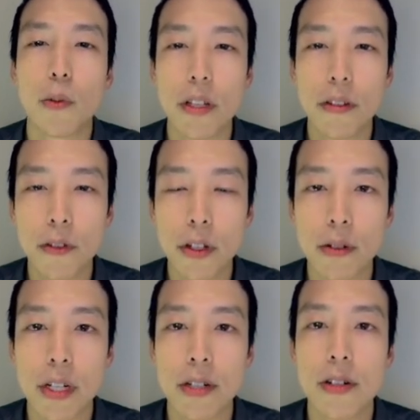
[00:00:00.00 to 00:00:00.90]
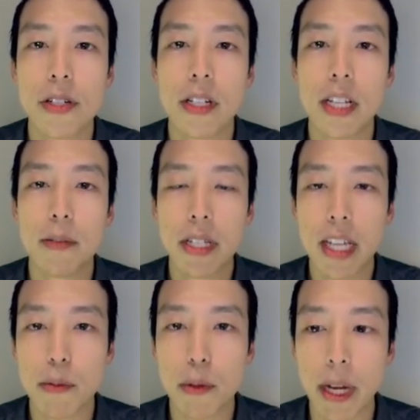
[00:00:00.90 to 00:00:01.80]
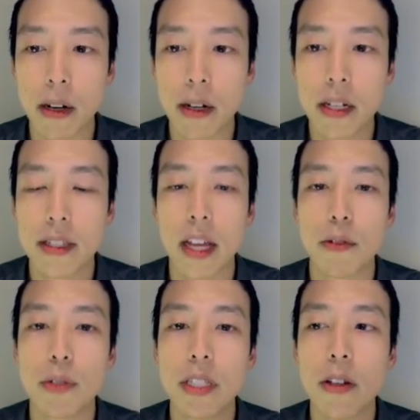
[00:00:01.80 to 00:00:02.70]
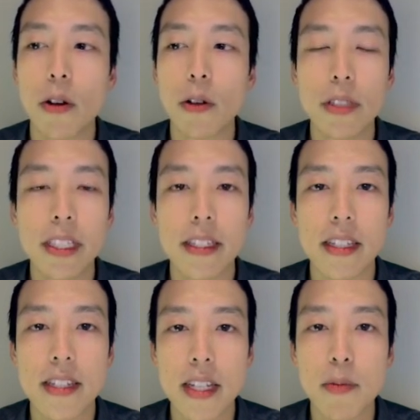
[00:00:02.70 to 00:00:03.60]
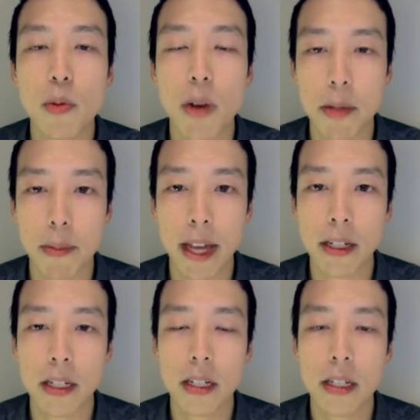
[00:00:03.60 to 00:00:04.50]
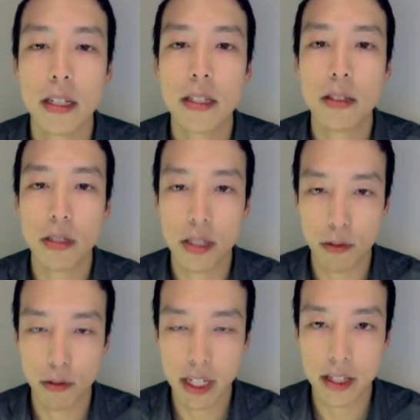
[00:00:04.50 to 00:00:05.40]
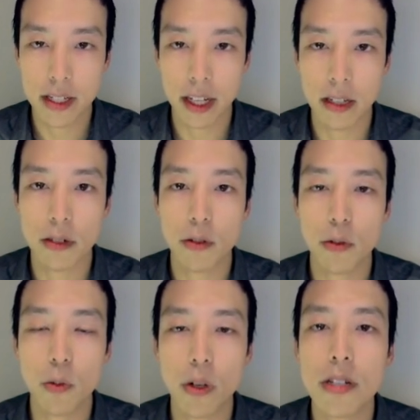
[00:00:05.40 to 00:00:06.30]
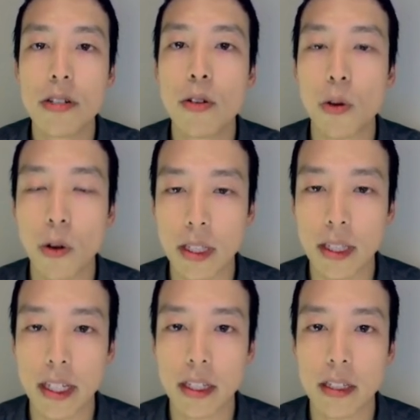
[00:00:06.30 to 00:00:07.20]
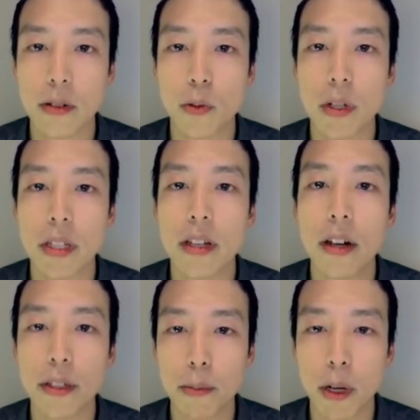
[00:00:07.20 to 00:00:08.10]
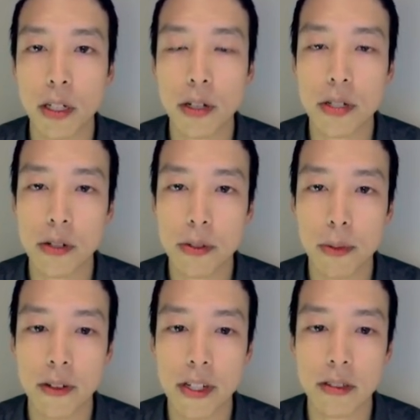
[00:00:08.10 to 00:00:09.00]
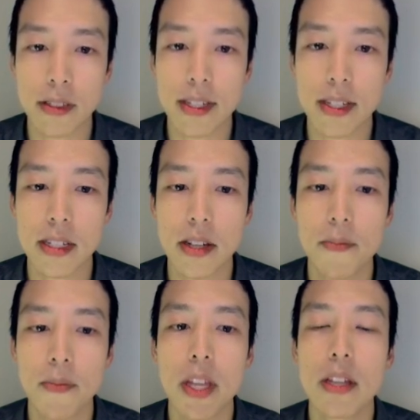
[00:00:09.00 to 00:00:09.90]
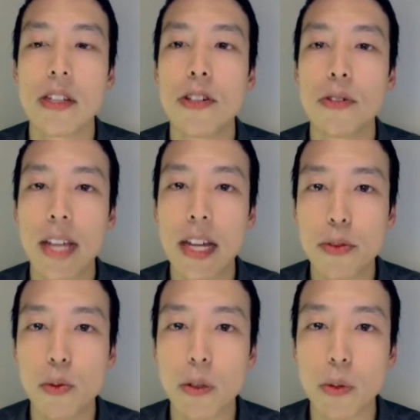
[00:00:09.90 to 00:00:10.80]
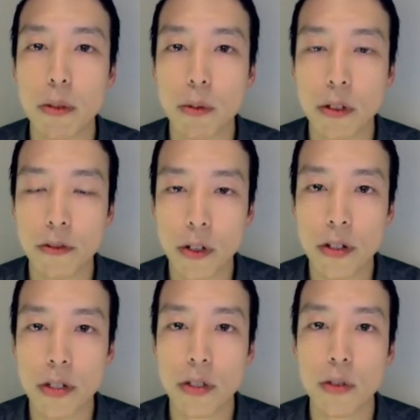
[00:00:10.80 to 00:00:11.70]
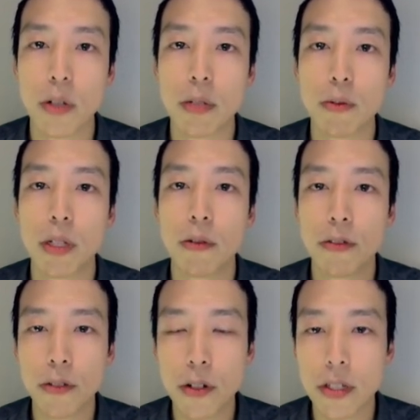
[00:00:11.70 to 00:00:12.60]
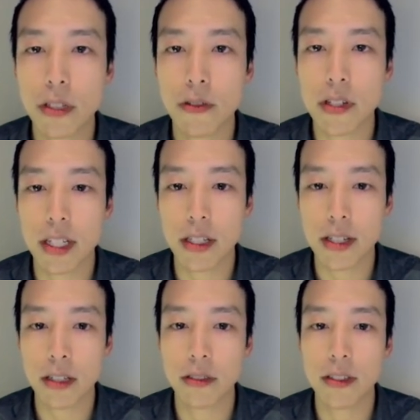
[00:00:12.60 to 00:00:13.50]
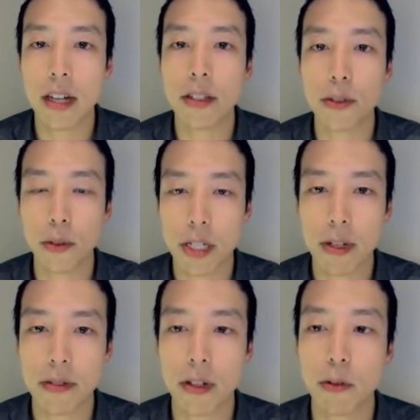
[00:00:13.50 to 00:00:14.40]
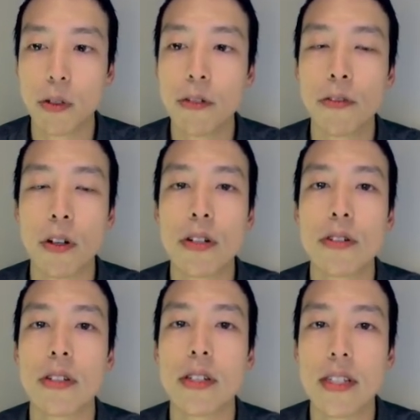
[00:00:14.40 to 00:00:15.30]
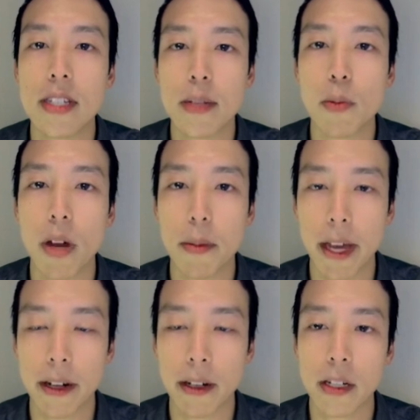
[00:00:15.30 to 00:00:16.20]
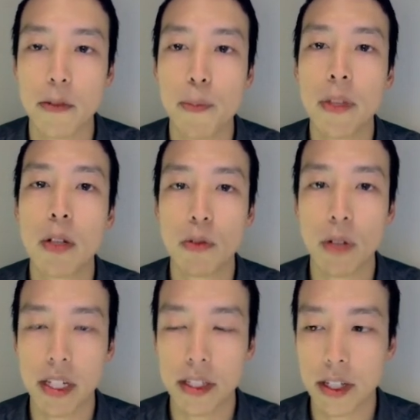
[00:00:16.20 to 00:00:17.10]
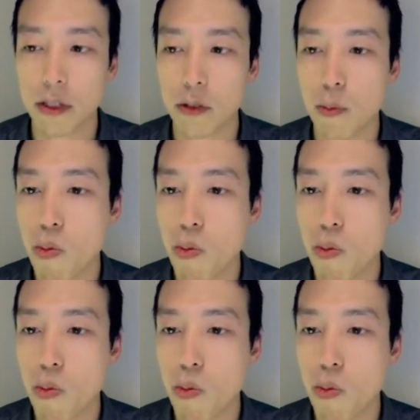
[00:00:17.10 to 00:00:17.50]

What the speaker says: With further research, it became apparent that really only the deep white matter rating scale was correlated with other markers of small vessel disease. And so that's what we refer to when we refer to the Physicus scale not otherwise specified. We refer to the deep white matter rating scale.